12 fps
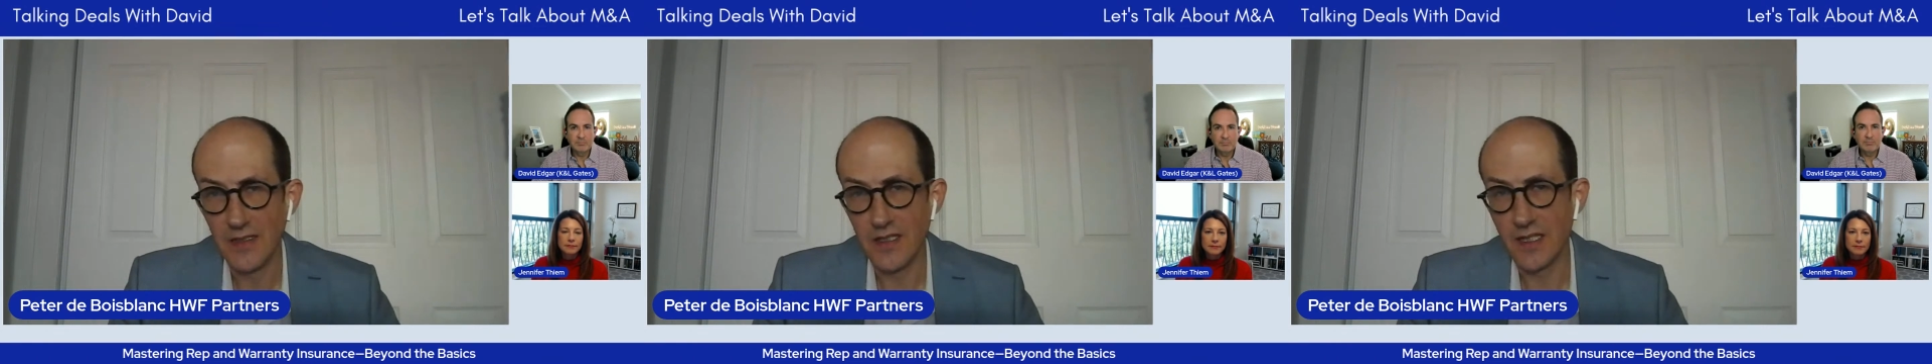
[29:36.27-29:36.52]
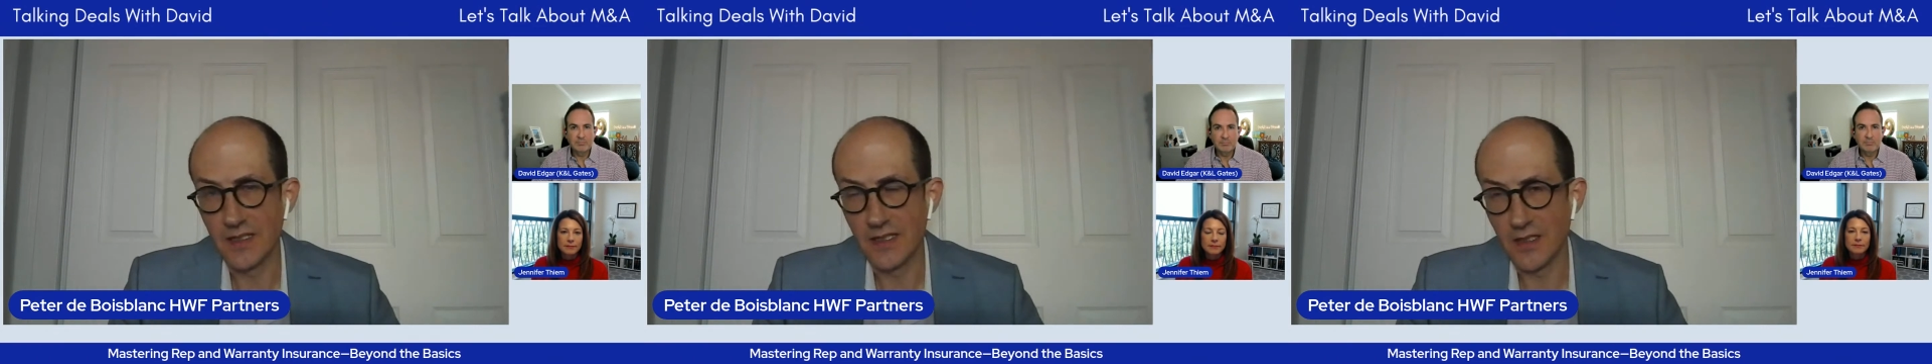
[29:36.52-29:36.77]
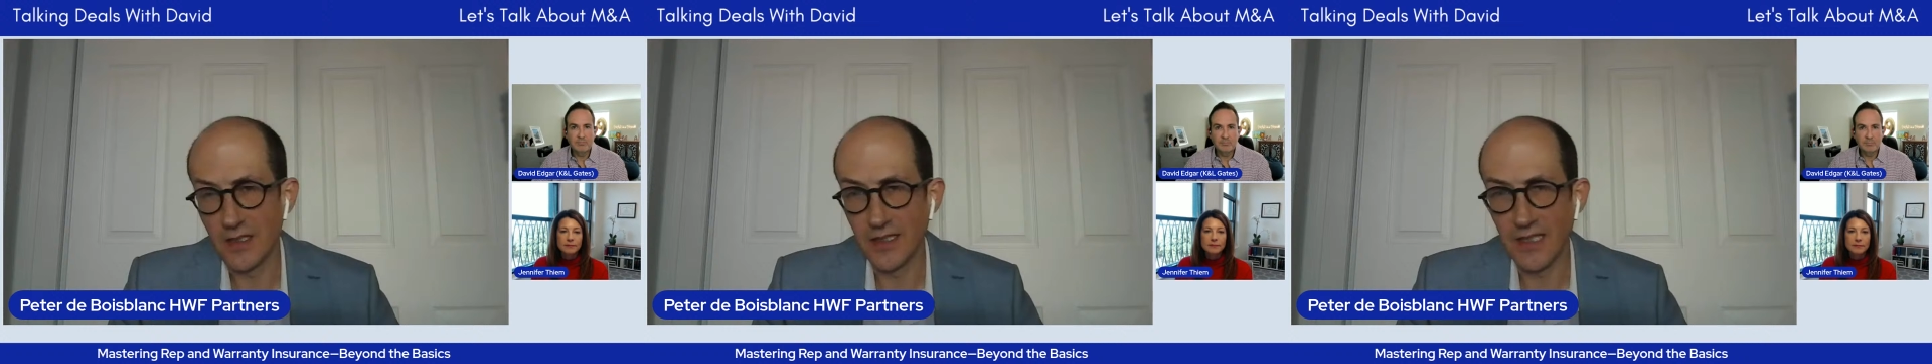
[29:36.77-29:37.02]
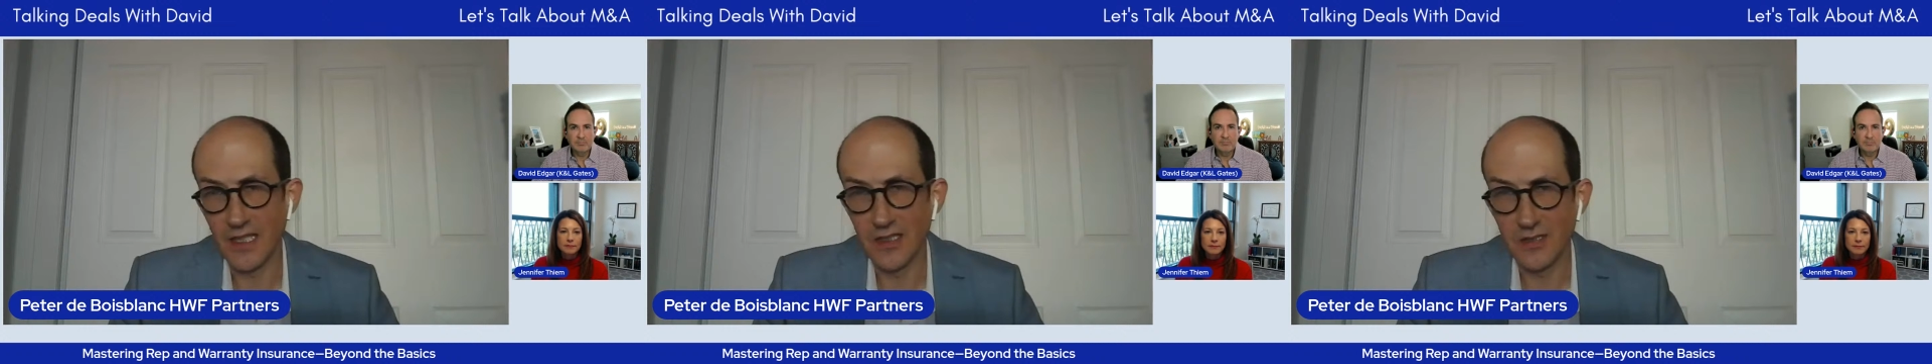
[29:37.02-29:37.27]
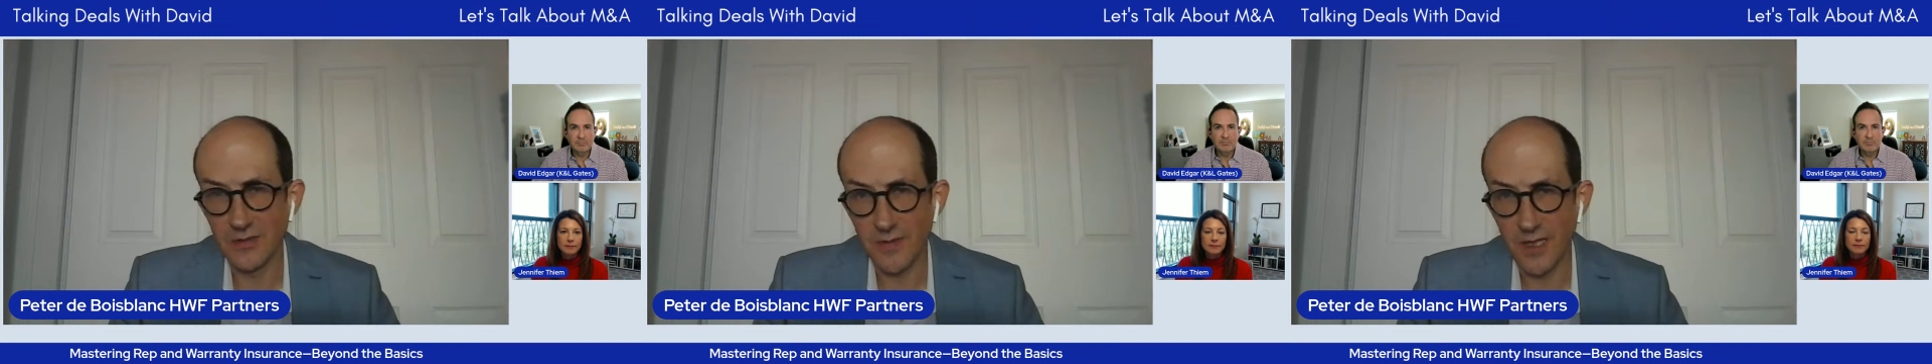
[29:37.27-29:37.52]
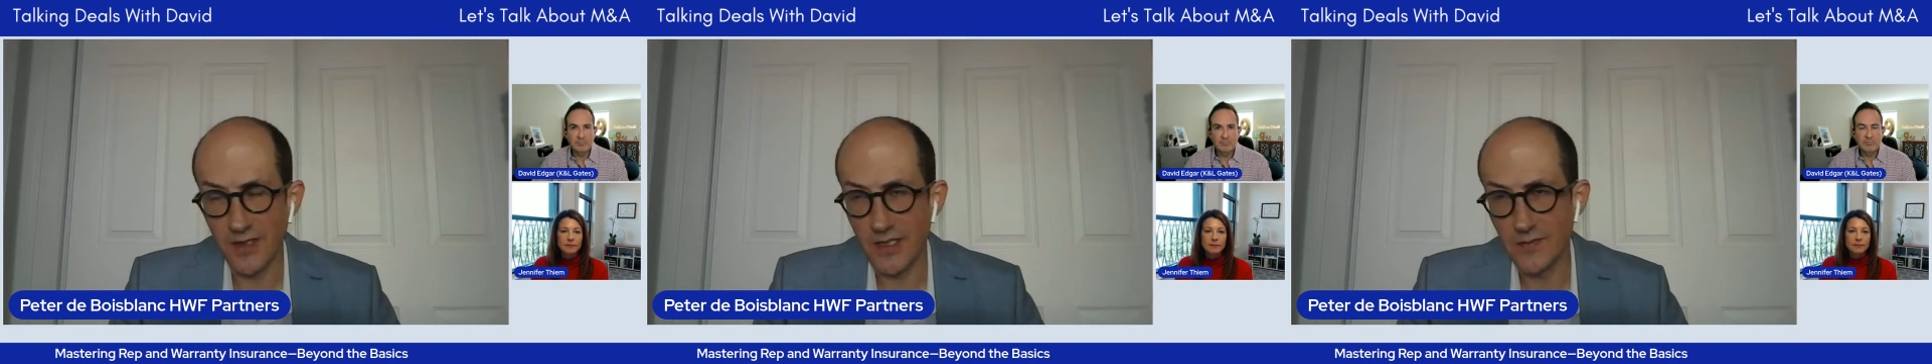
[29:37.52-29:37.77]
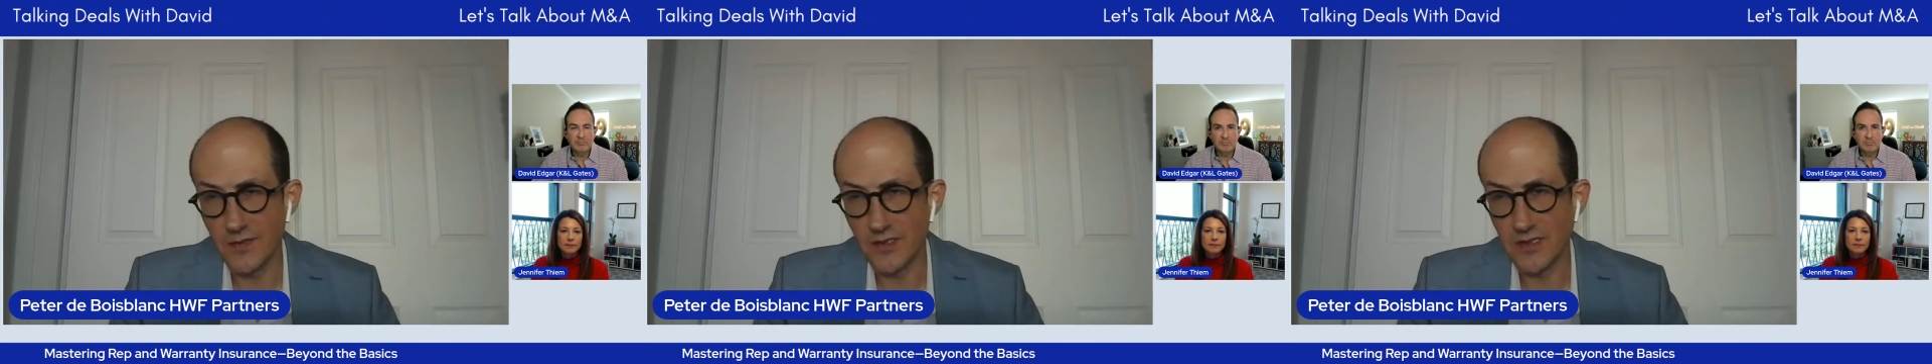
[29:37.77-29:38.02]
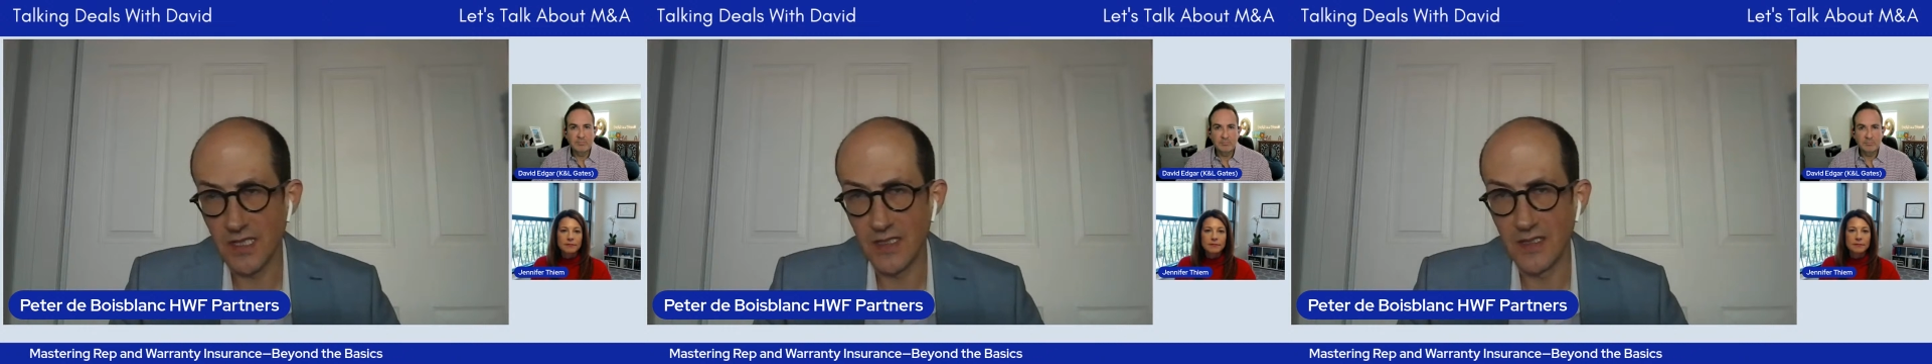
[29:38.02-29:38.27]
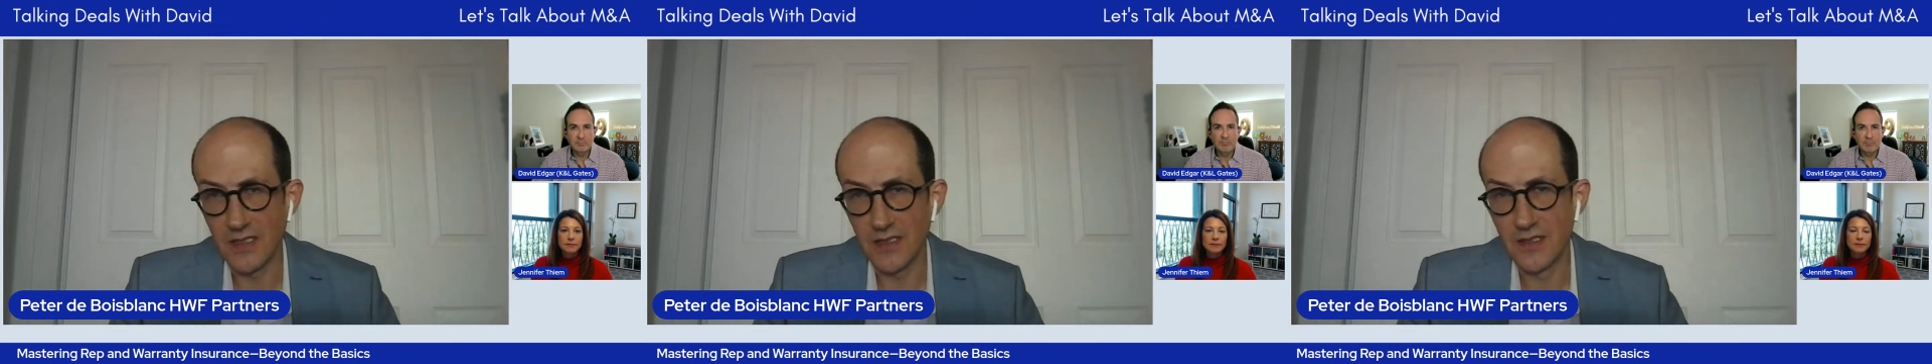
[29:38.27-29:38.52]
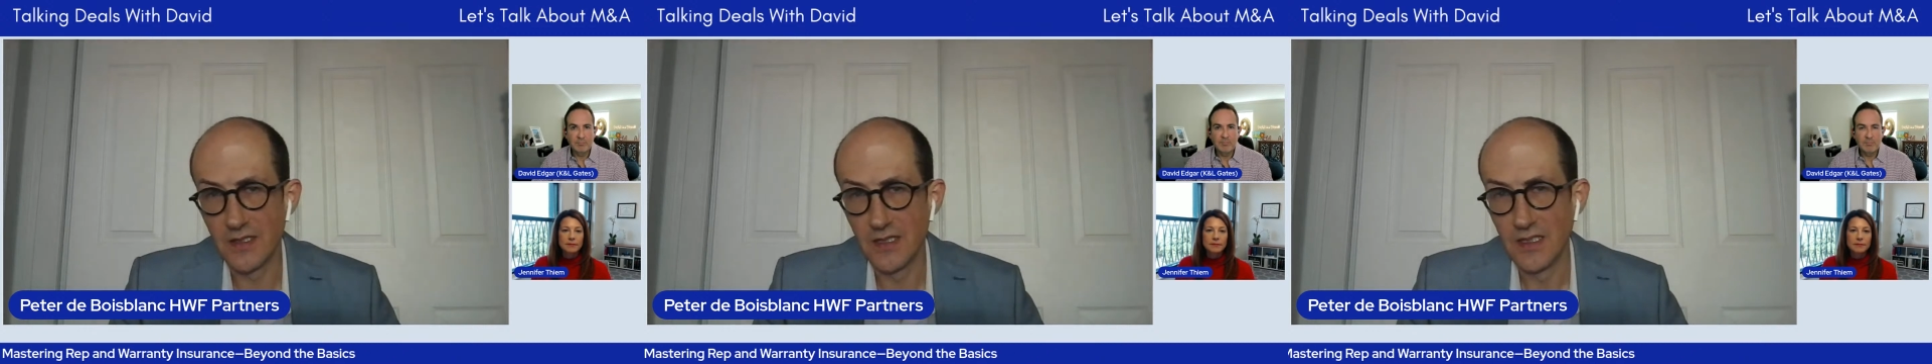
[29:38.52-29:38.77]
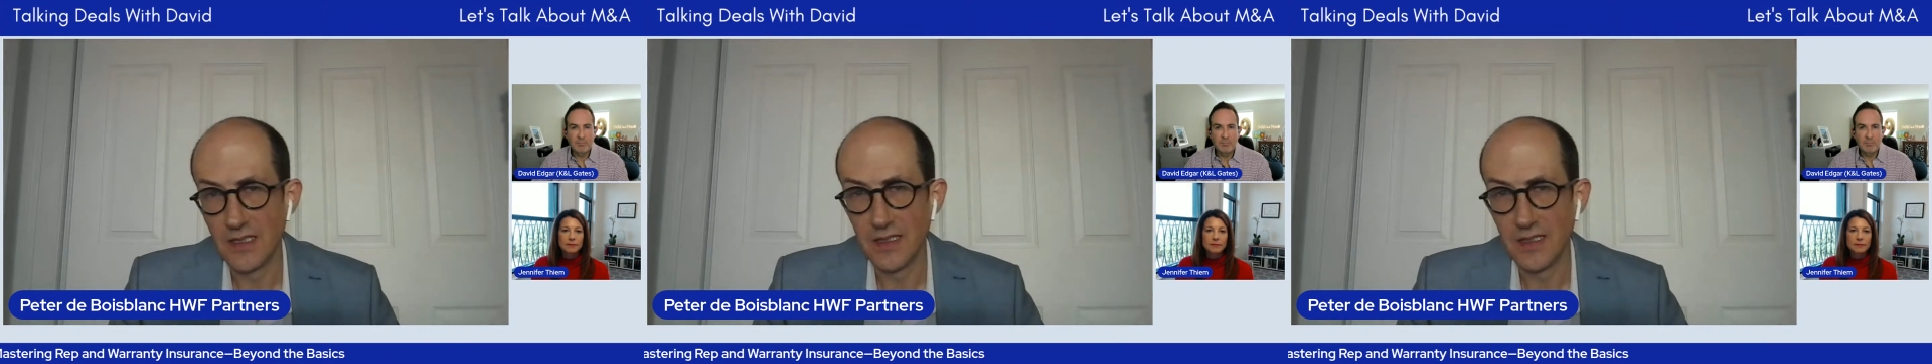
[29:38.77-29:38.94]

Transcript: You can't, a litigation filed after signing